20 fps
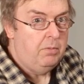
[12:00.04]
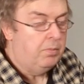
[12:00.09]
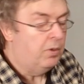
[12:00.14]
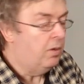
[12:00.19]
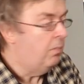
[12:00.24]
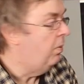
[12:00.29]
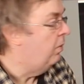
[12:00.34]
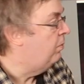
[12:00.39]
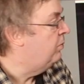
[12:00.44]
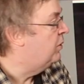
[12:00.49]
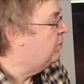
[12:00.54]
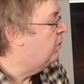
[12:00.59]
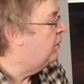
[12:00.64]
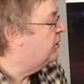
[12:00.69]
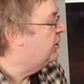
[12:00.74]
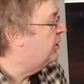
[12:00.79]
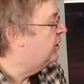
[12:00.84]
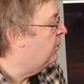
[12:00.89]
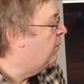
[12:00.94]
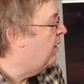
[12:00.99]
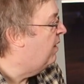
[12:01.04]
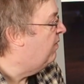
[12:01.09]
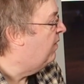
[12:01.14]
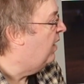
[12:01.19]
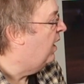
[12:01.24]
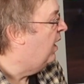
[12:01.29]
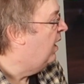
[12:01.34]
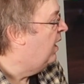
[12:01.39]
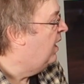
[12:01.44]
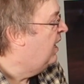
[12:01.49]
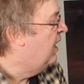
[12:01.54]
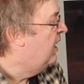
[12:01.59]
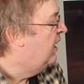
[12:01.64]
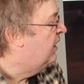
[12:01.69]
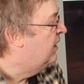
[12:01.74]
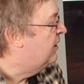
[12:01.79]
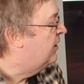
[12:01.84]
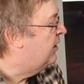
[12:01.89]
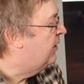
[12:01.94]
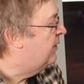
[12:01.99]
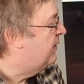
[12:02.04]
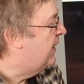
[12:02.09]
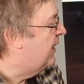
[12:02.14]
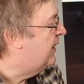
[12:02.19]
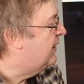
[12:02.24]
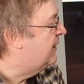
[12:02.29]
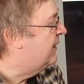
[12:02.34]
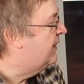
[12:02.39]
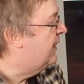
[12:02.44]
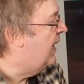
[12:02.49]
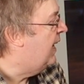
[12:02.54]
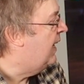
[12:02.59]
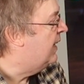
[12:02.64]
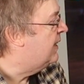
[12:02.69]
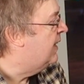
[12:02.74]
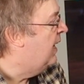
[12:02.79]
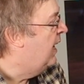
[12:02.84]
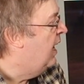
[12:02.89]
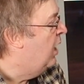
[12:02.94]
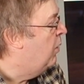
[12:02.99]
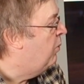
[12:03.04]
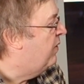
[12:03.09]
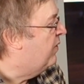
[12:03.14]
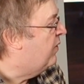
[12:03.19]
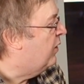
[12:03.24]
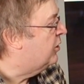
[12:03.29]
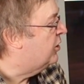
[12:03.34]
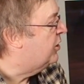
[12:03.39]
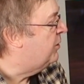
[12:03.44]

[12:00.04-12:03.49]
problems whatsoever. So that's that. We've got